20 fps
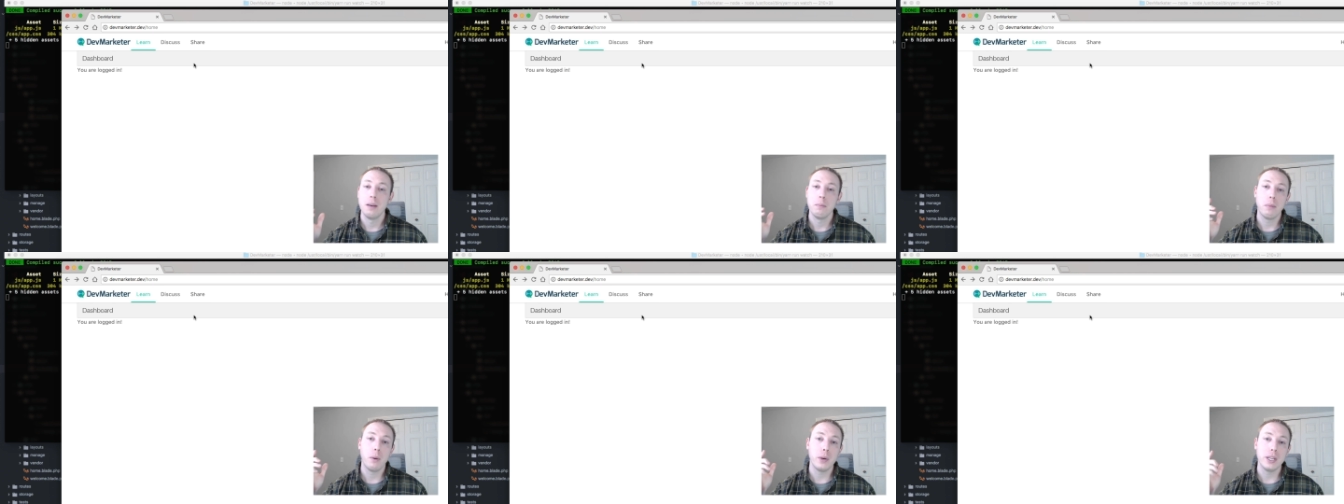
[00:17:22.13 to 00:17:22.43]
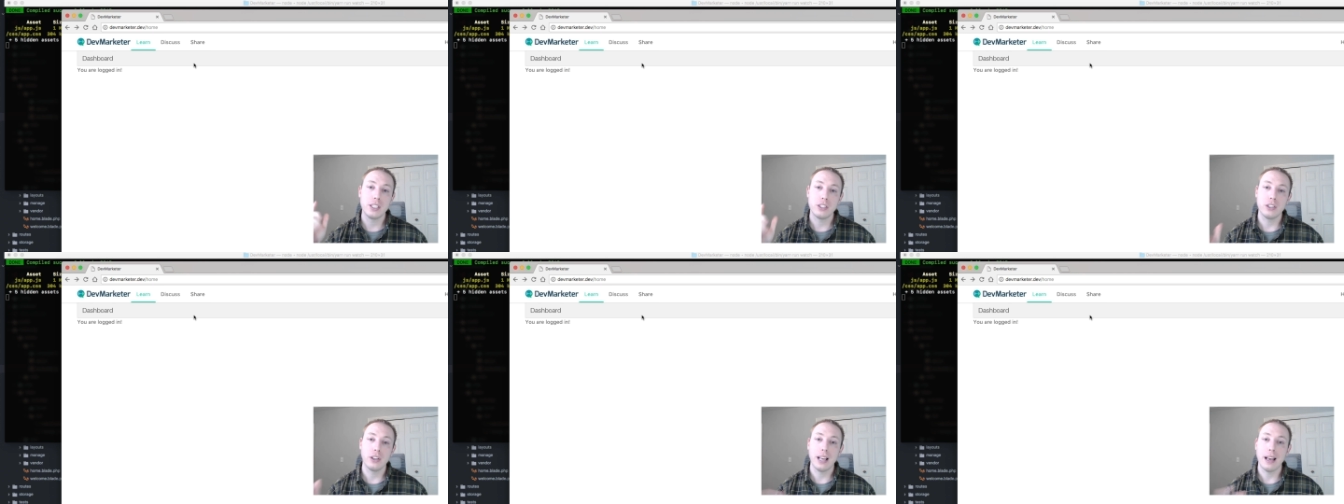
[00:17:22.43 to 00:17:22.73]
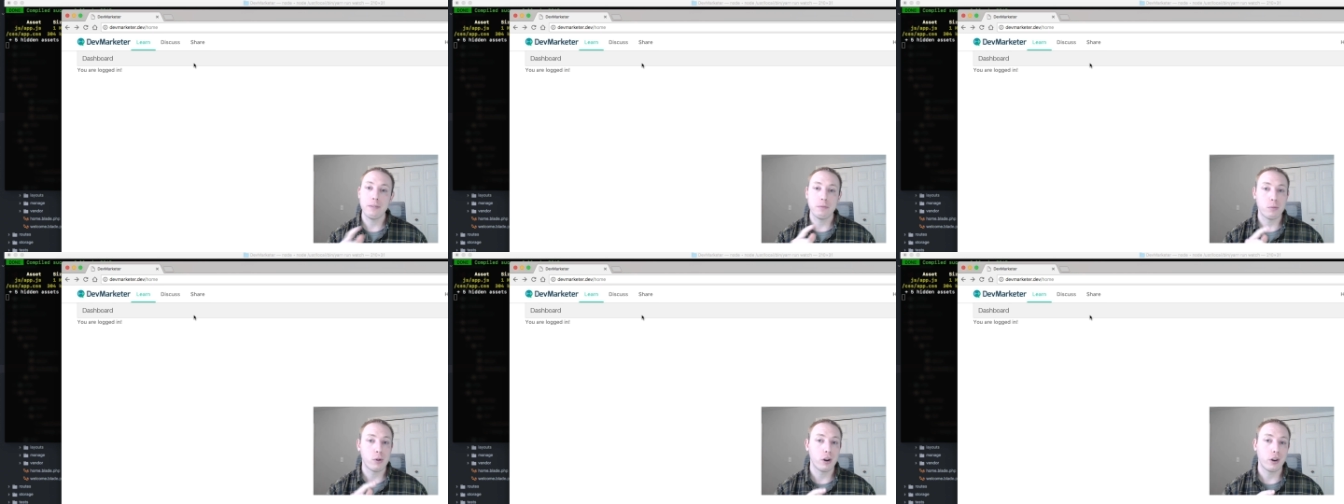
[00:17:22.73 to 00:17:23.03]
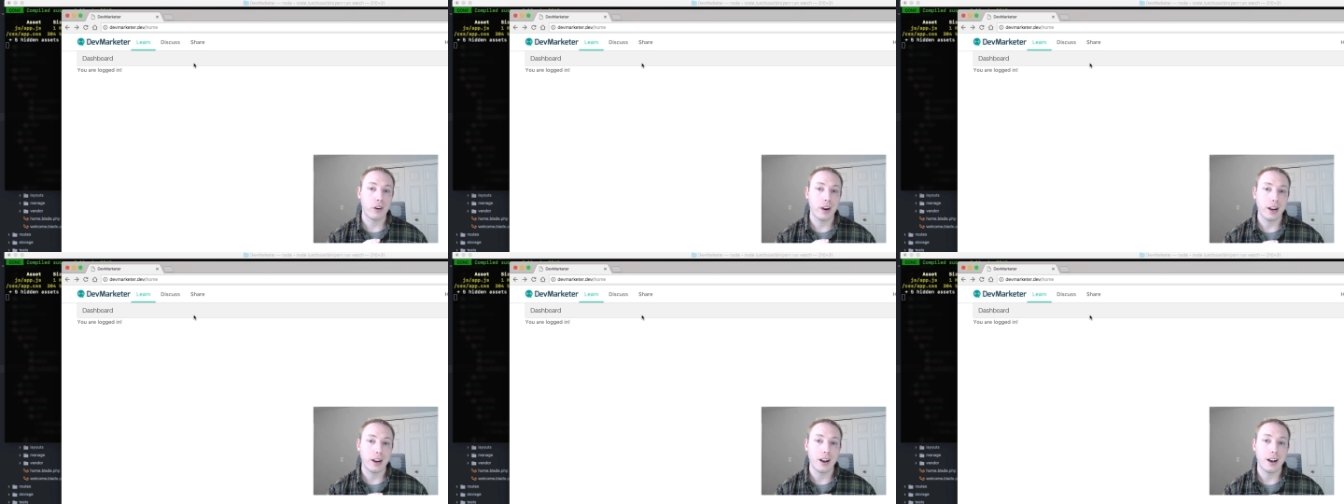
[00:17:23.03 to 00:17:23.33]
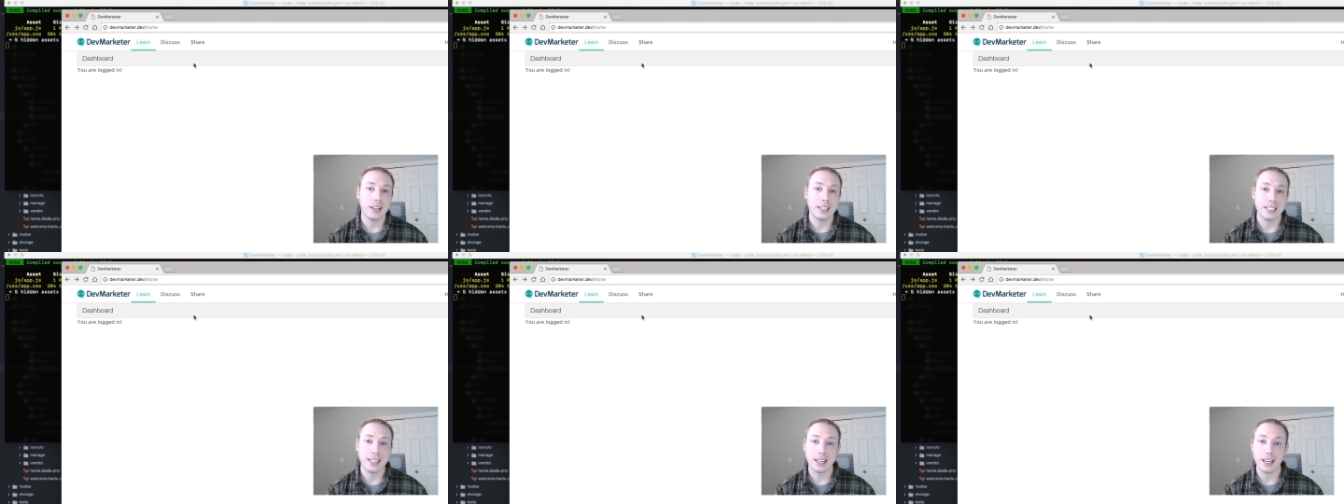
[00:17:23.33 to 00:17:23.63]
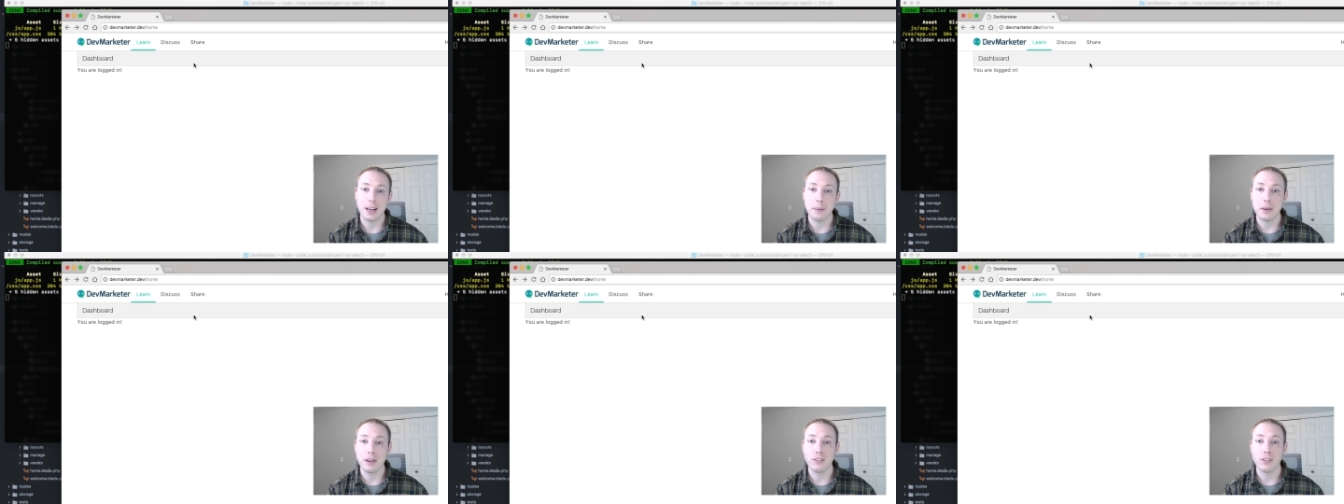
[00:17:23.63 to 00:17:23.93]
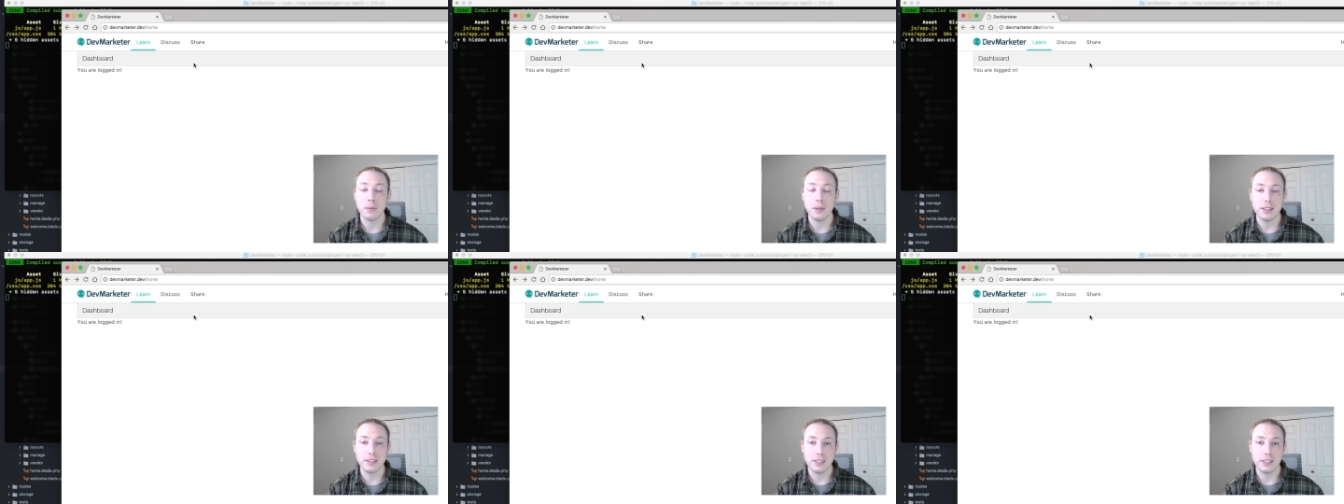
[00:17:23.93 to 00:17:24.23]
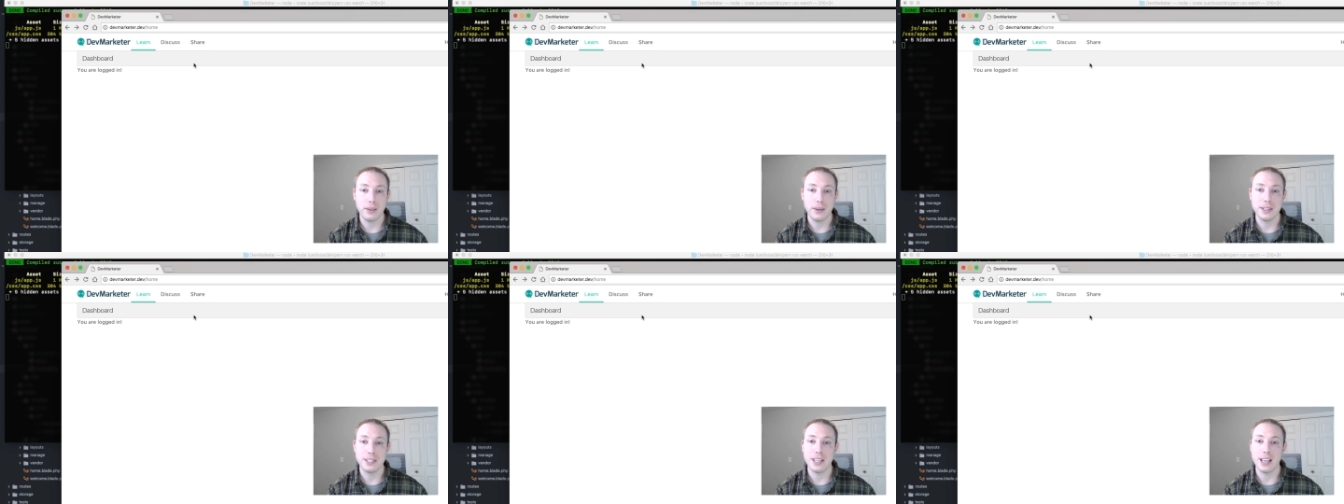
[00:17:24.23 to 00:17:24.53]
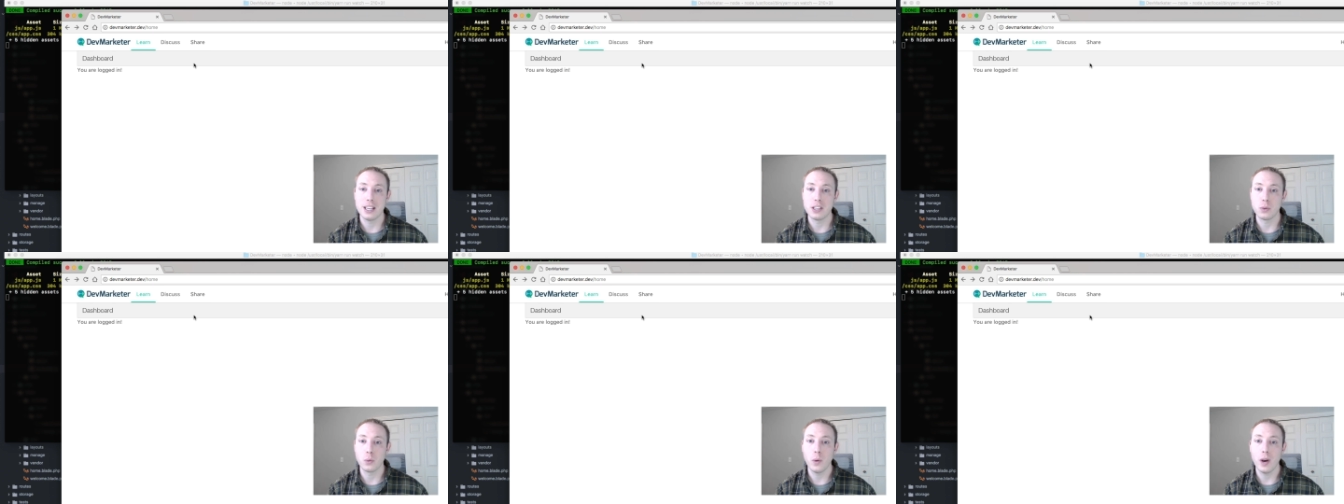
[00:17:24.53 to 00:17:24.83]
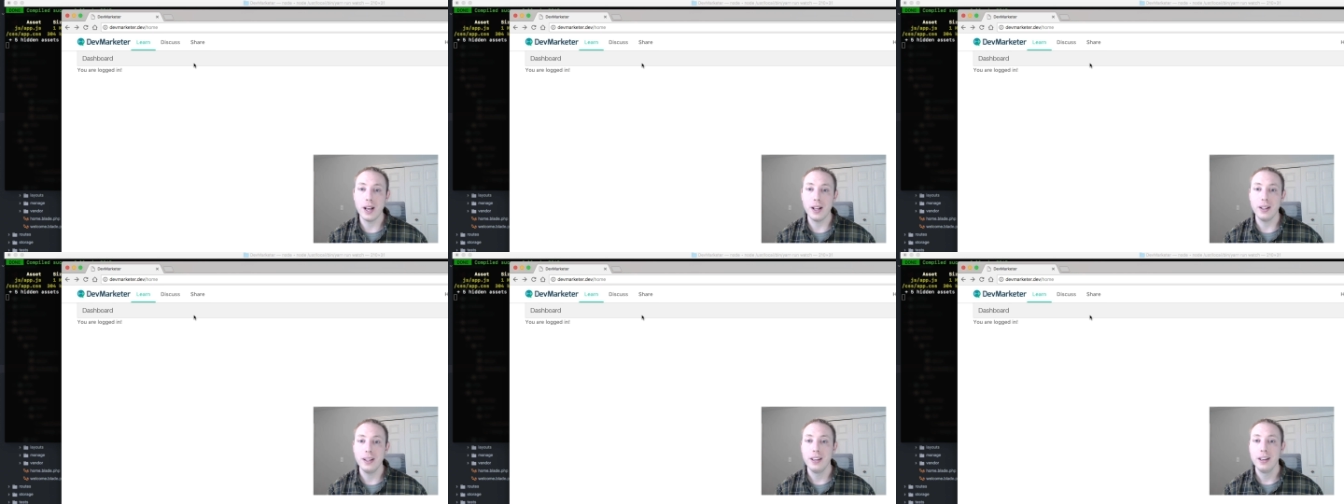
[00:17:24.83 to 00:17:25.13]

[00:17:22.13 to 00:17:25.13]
but we still have more great content coming from this series as well.